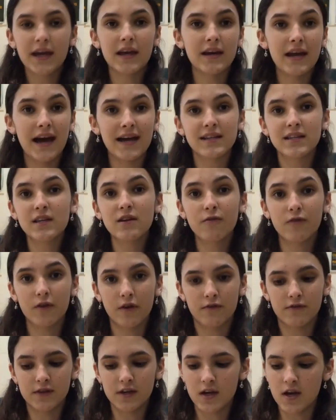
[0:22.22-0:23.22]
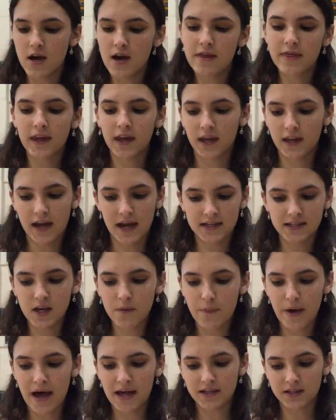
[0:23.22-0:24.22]
In 1950, the Knesset
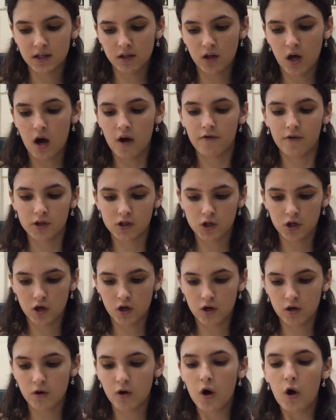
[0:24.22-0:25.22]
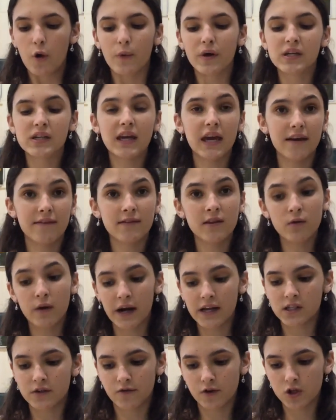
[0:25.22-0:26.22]
passed a law of return, which gave the
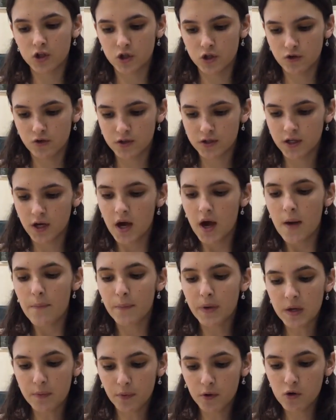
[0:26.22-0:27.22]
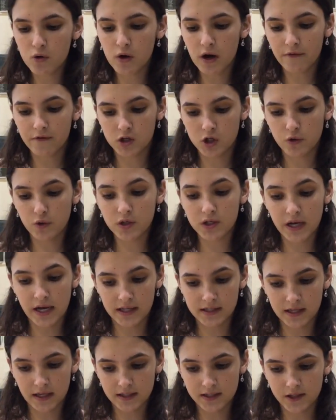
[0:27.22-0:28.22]
rights for Jews, people who have Jewish
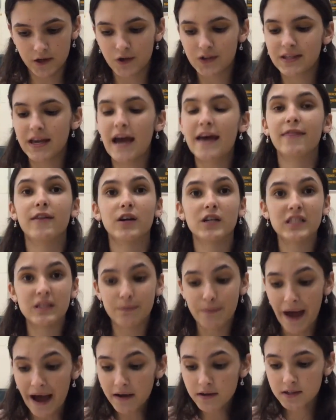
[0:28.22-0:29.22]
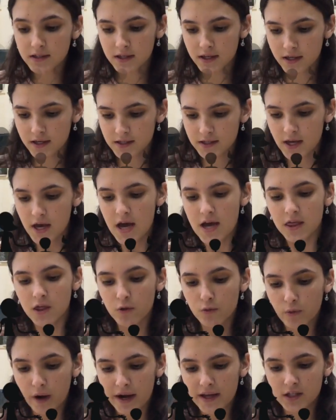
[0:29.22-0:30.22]
ancestors, and their spouses the
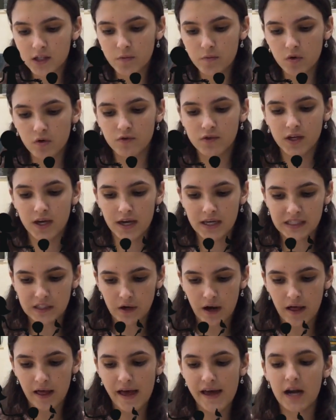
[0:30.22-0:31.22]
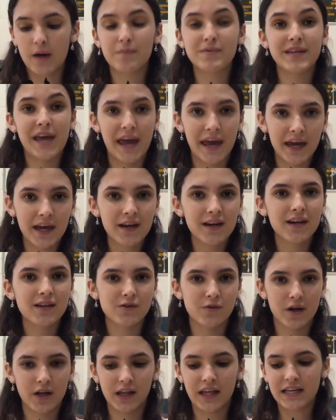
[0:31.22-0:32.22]
right to move to Israel and obtain
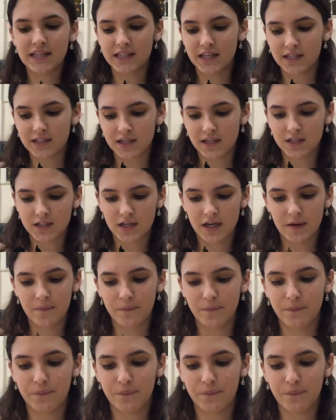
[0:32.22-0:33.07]
Israeli citizenship.